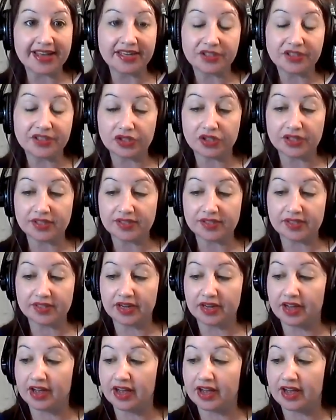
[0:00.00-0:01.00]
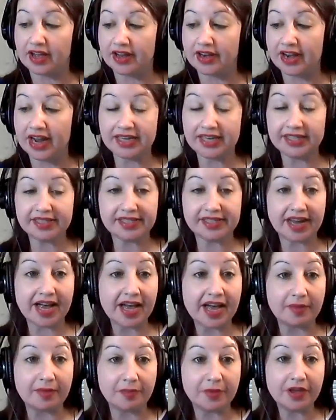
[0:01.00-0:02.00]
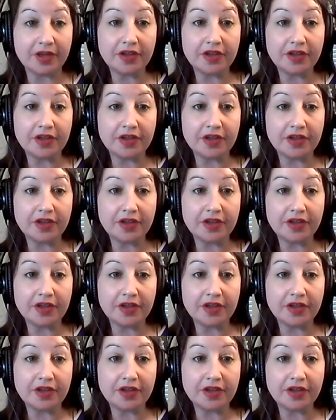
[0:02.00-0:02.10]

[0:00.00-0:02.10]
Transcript: It's just a nonstop.